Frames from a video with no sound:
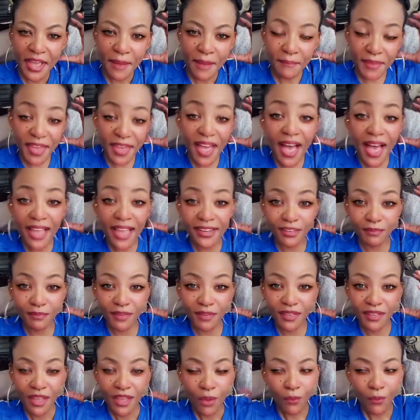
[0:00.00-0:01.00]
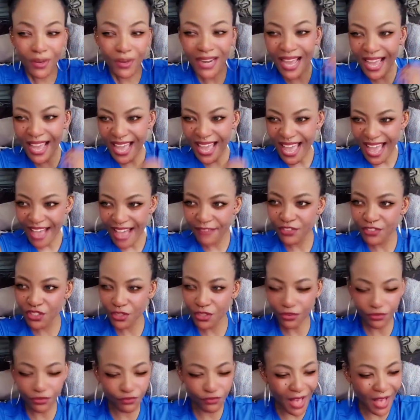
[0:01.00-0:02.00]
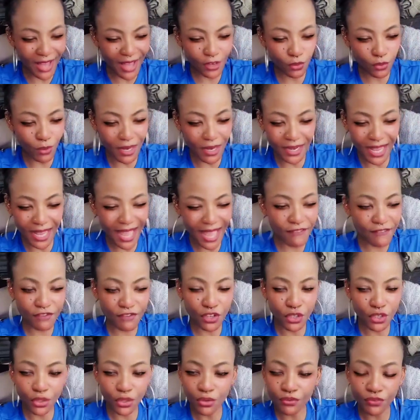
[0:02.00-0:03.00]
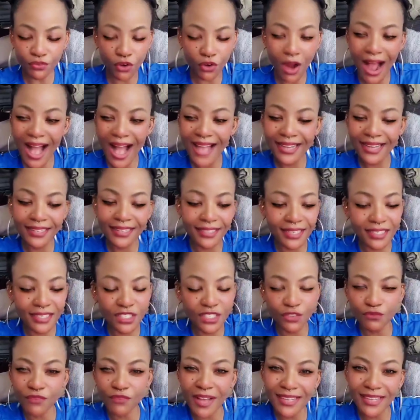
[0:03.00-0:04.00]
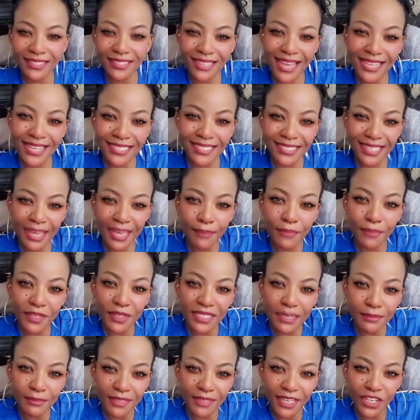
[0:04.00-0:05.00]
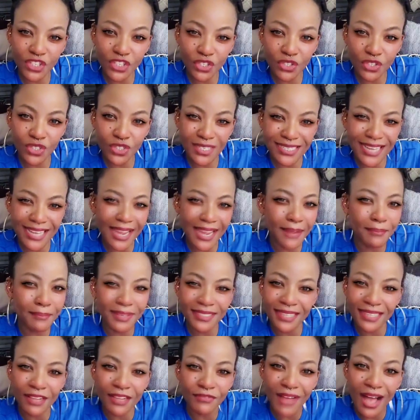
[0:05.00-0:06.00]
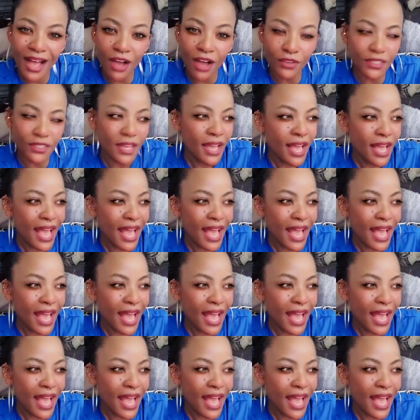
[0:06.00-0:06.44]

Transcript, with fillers: behind me, when I have to find whatever louver I need to find to escape the temptation to take myself out,